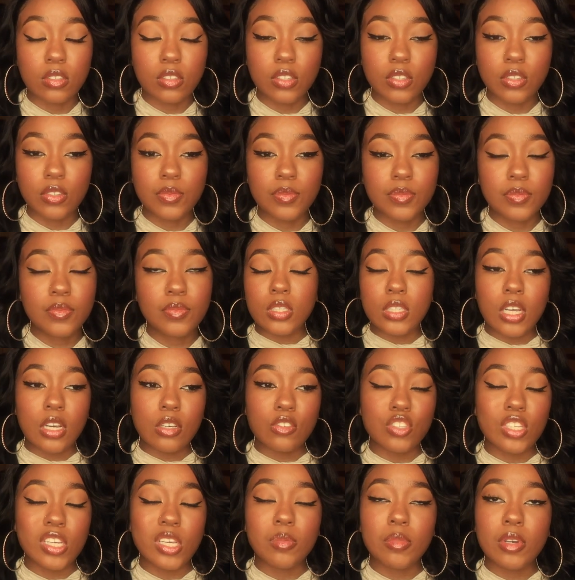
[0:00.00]
So, and I
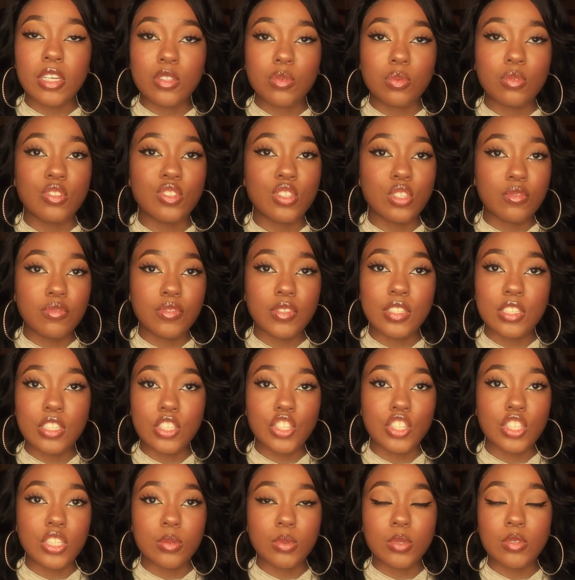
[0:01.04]
was like, might as well just
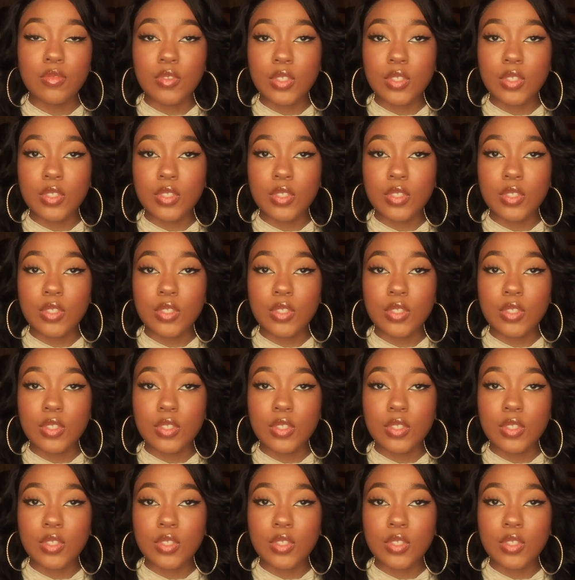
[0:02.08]
finish up the